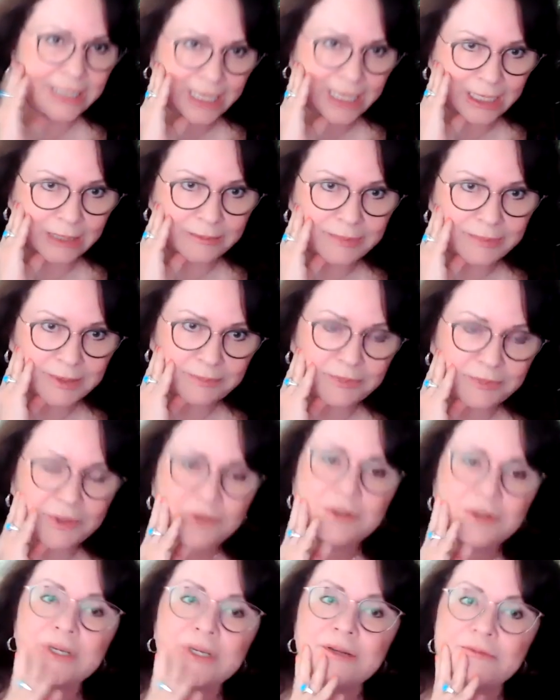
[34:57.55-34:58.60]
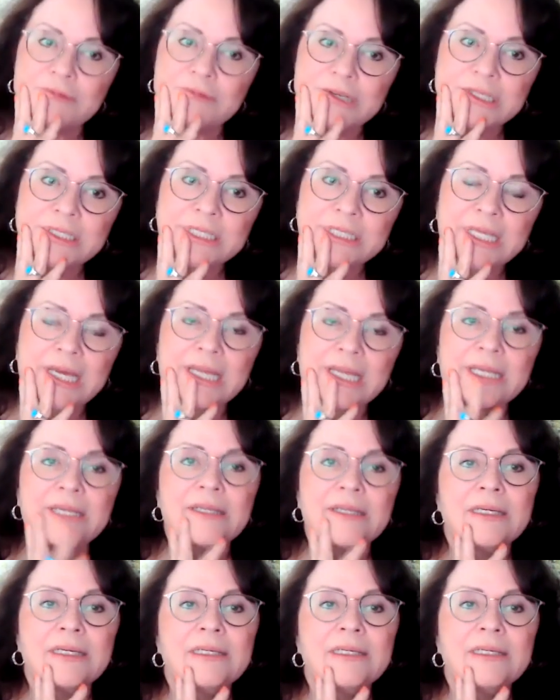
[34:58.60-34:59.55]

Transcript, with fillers: had to be broken and reset.